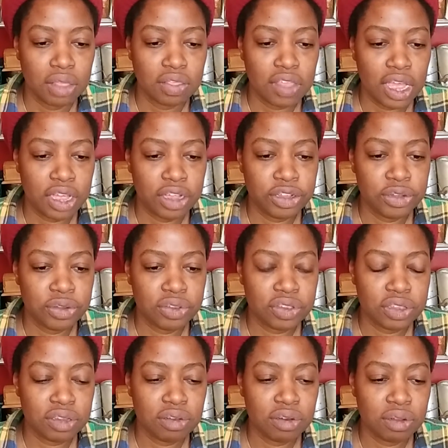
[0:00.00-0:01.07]
that are used,
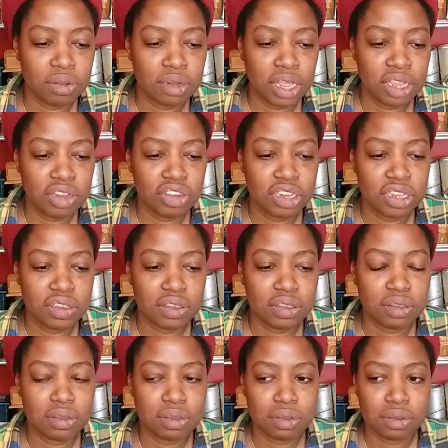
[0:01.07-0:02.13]
not
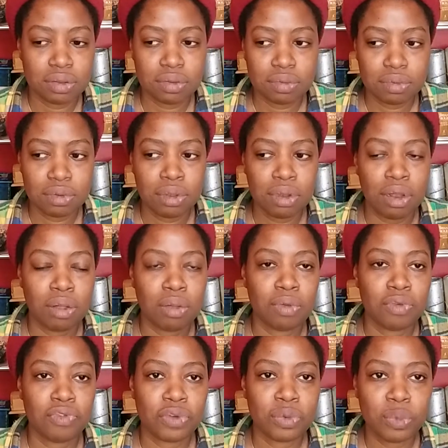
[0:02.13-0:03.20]
just,
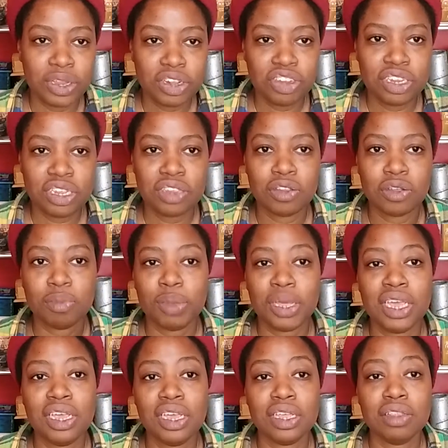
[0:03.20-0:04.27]
for witches or
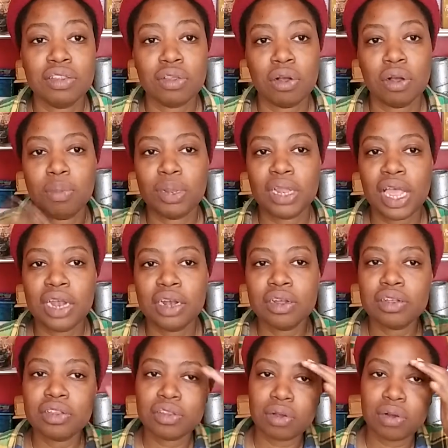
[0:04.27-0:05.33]
pagans or
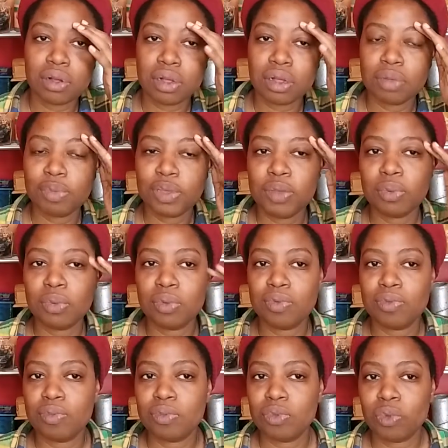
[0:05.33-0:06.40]
planners or
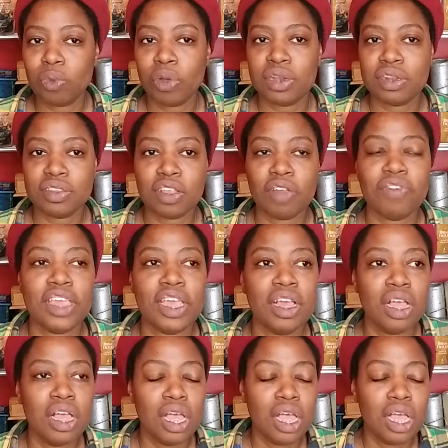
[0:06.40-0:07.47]
people who want to self-care.
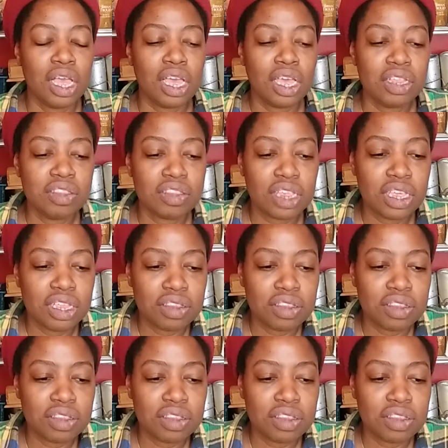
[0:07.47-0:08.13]
It's